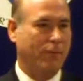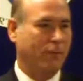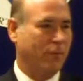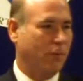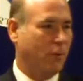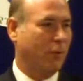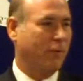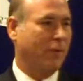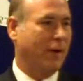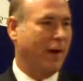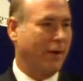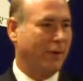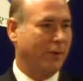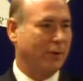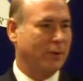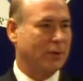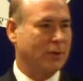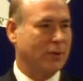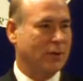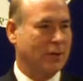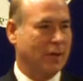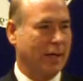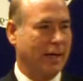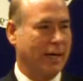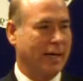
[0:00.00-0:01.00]

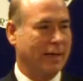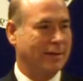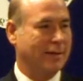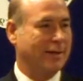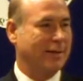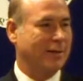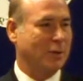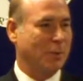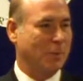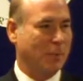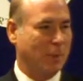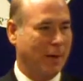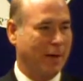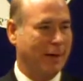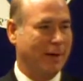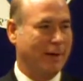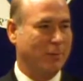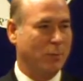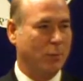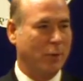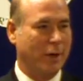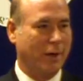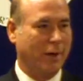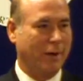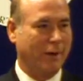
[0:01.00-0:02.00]
forefathers anticipated
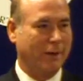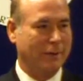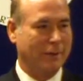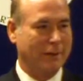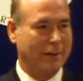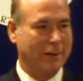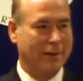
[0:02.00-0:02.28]
when our